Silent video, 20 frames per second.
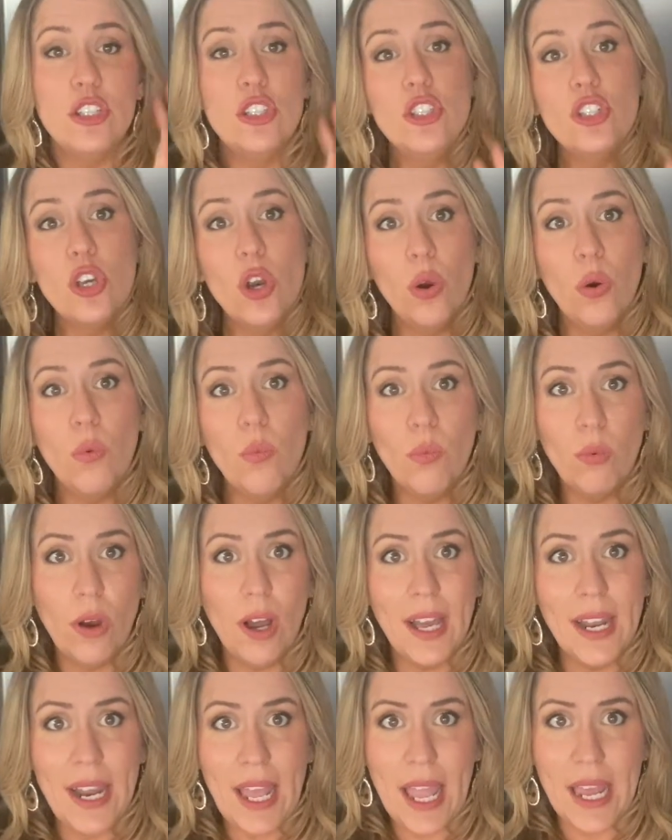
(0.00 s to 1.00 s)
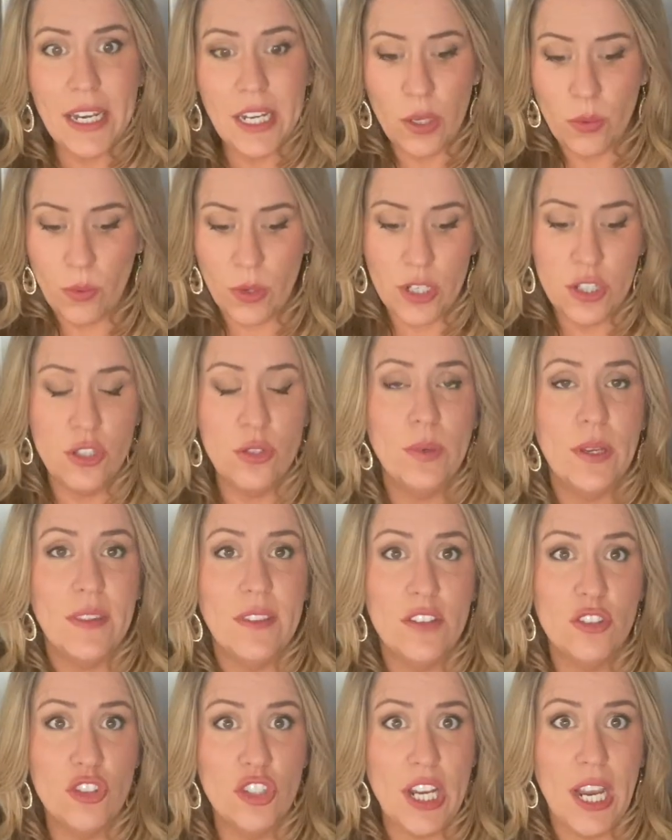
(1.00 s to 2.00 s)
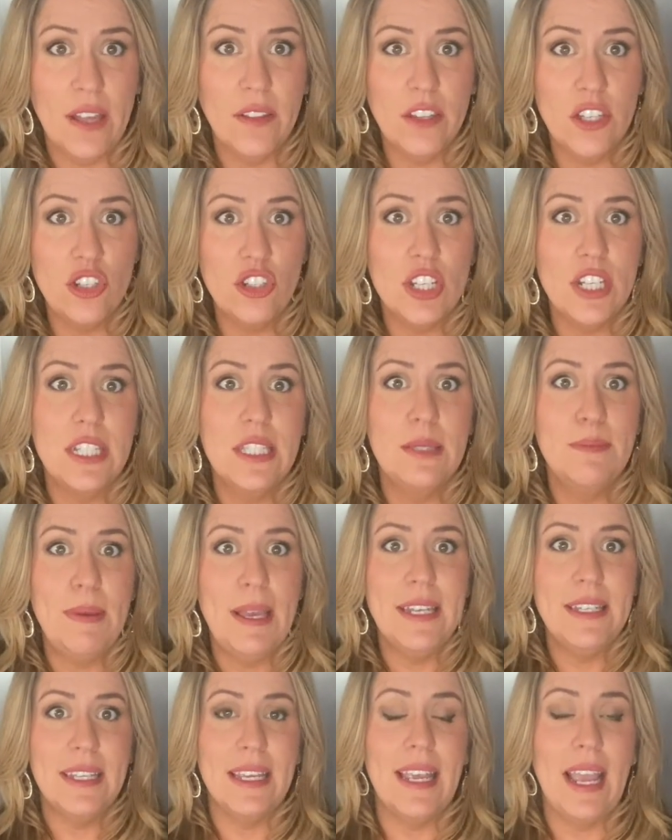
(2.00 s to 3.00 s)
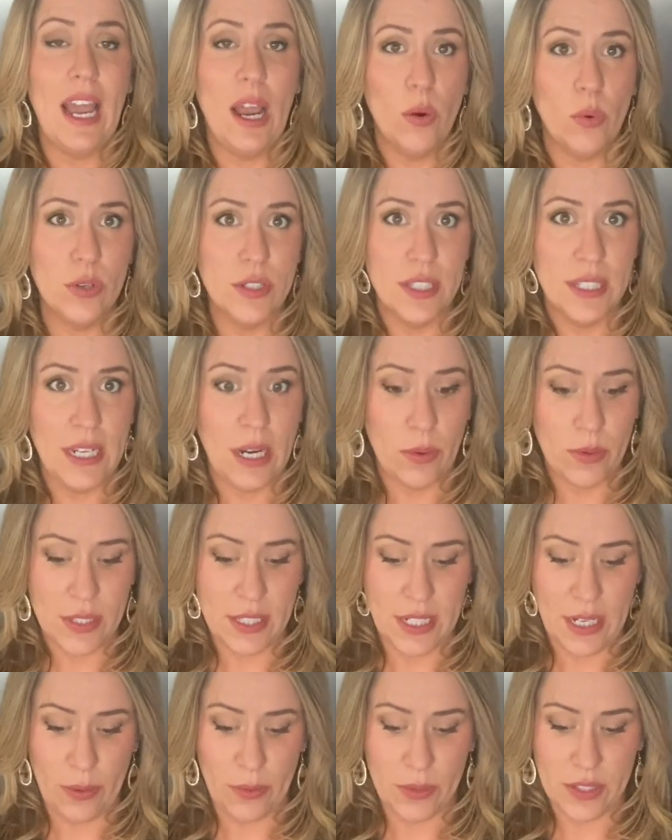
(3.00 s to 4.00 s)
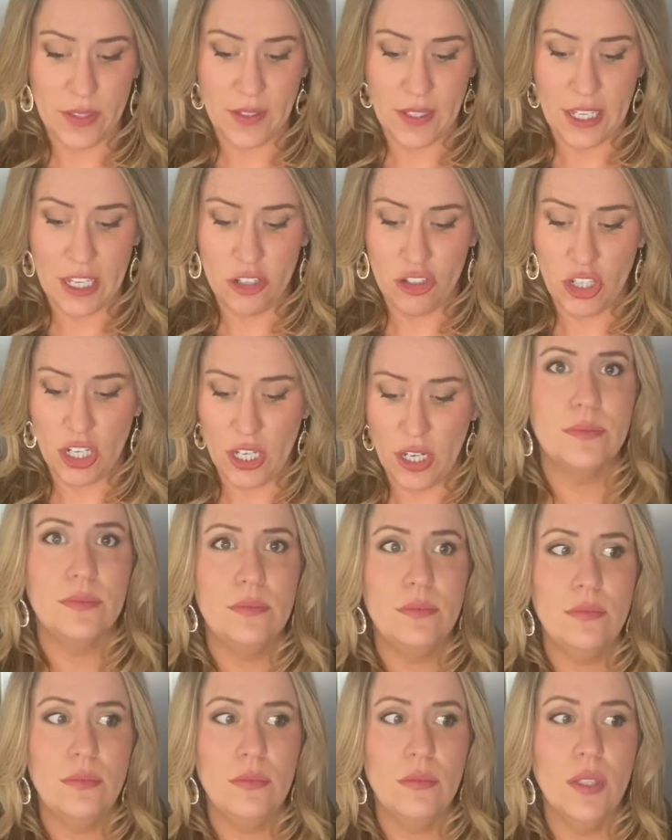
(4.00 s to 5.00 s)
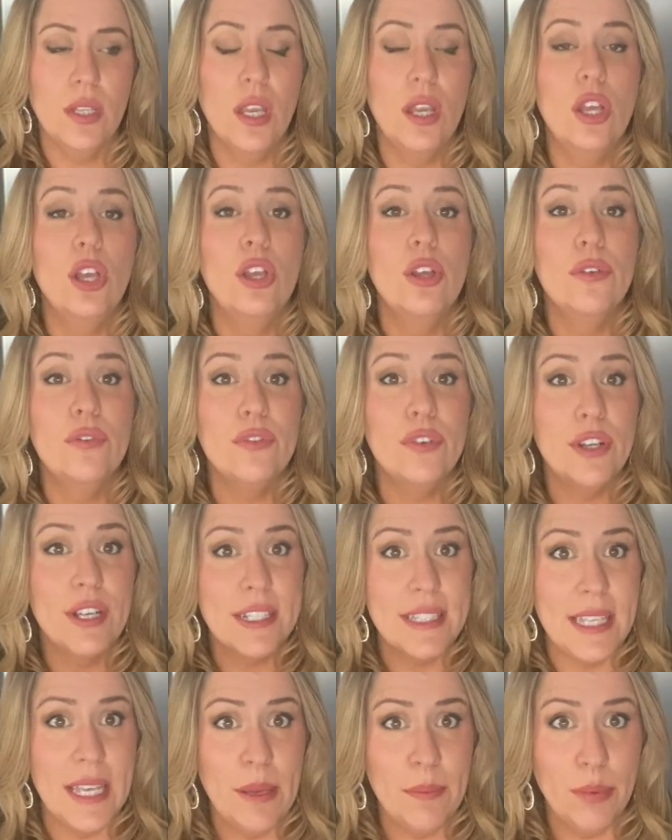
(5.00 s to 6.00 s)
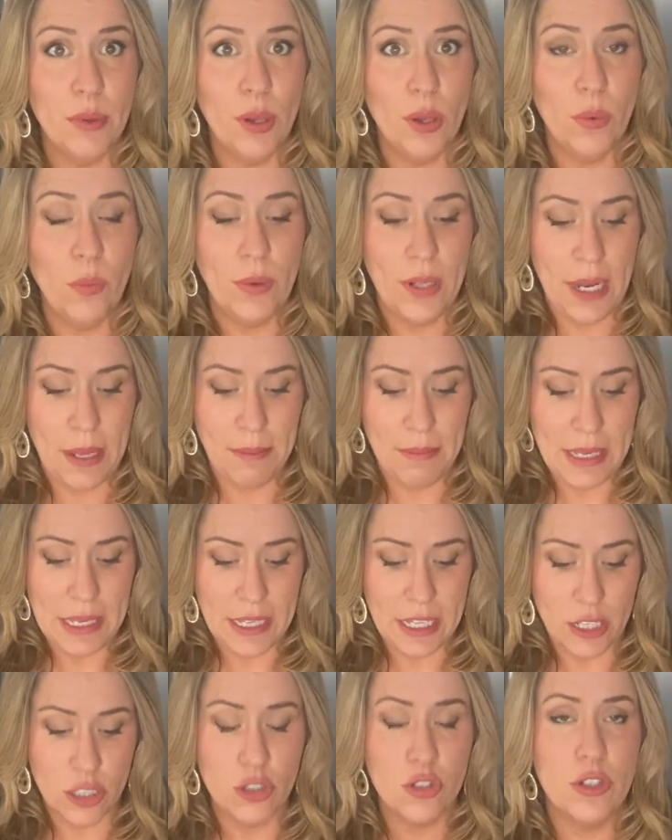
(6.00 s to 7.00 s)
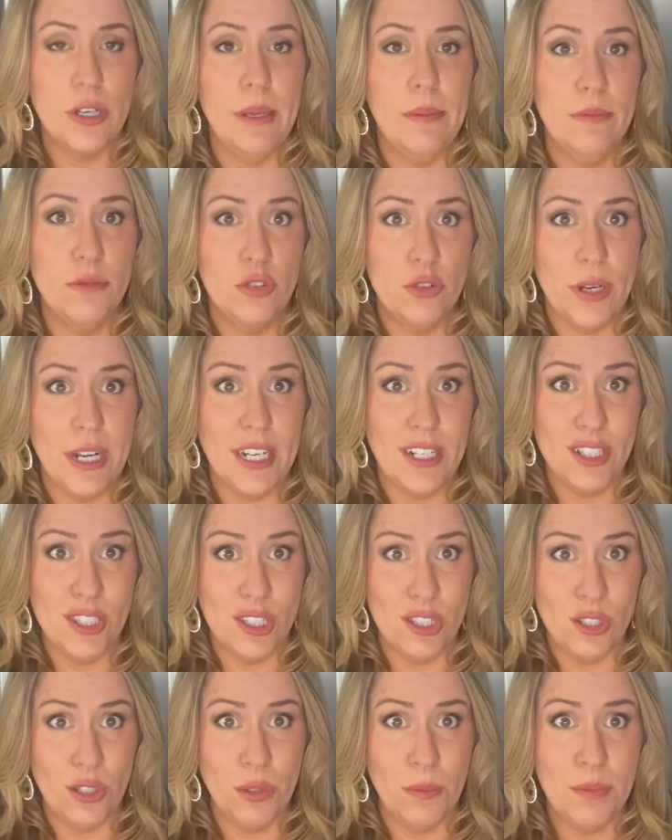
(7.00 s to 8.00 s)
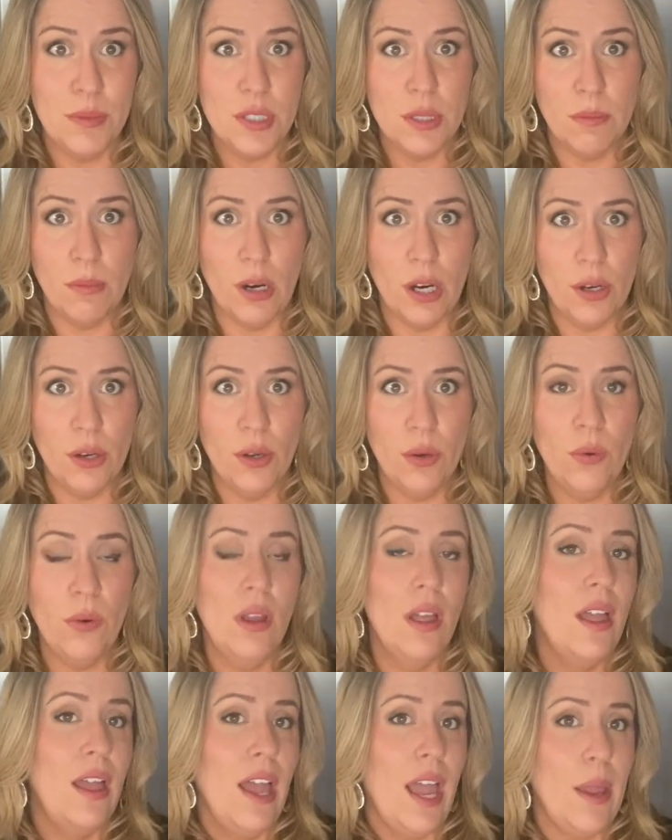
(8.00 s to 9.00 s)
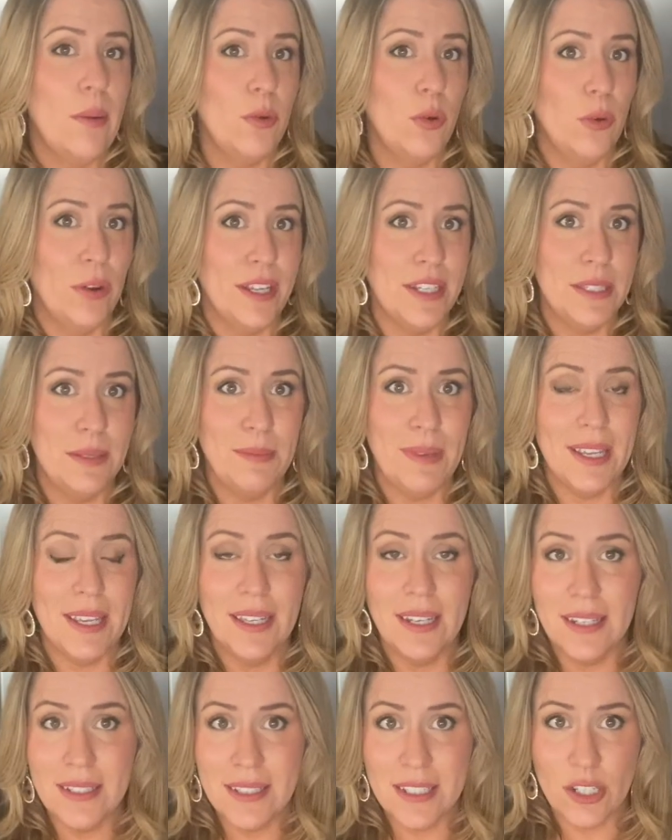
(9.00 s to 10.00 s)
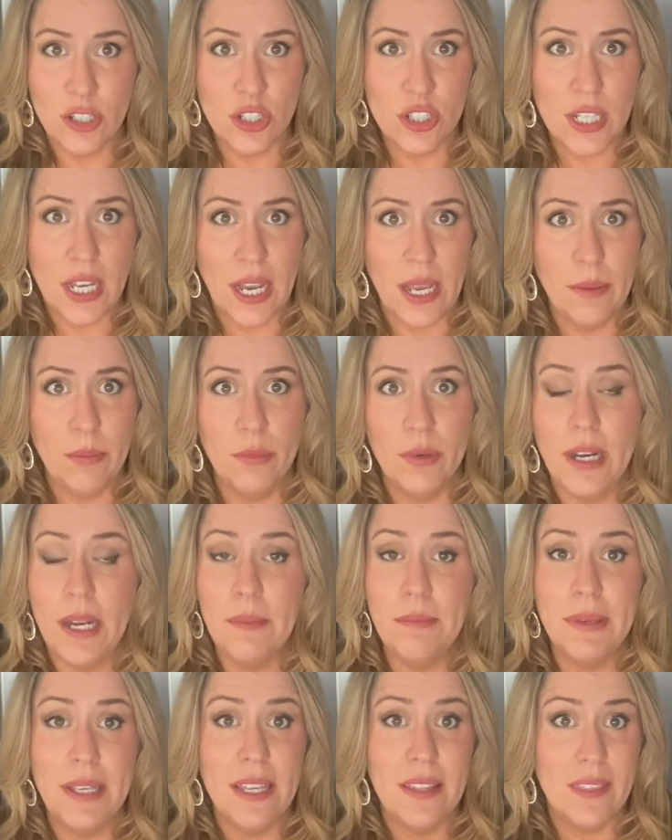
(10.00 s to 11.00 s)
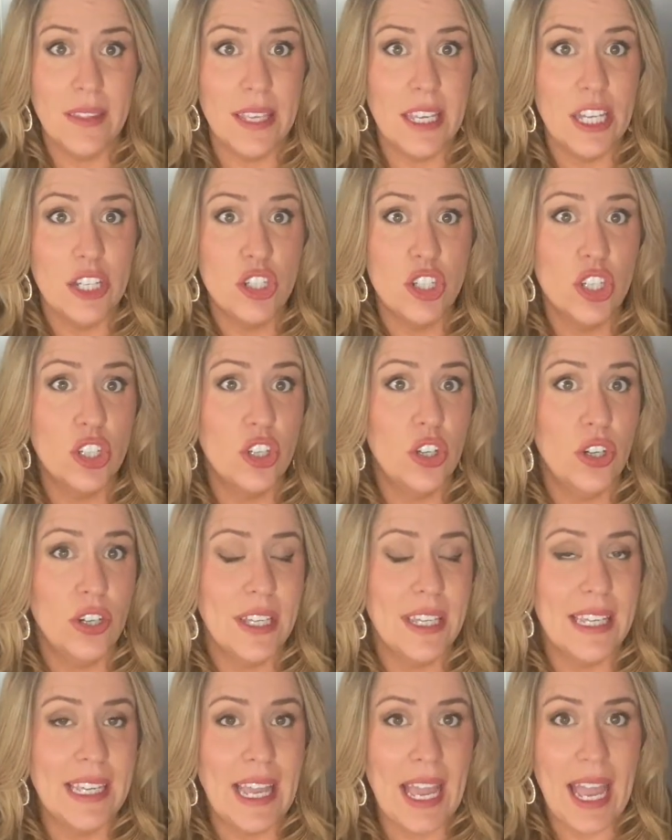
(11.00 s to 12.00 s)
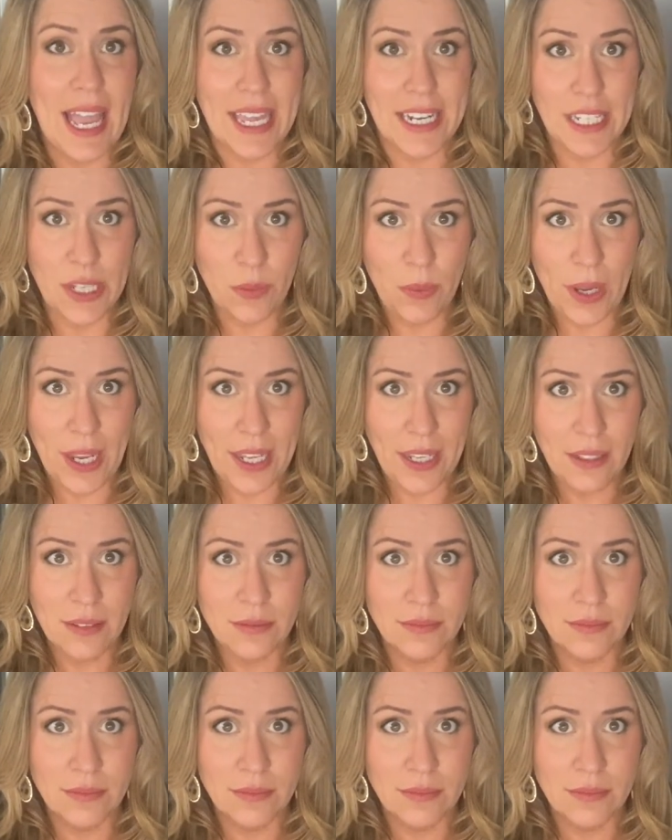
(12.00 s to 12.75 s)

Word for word: don't want anyone doing this challenge and spending hours and hours and hours in the kitchen. For example, when I'm making trim train soup tomorrow, I'm going to make it at dinner time when I'd be in the kitchen cooking anyway.